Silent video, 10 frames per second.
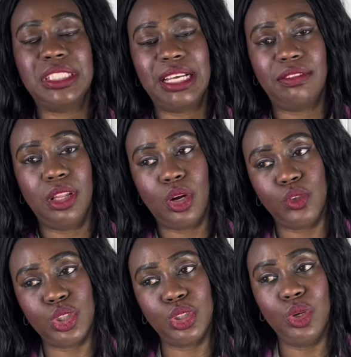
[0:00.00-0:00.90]
still have a lot
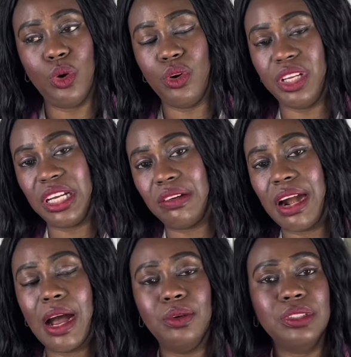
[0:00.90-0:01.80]
of snow on the
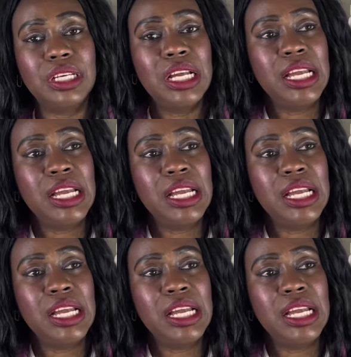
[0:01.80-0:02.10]
ground.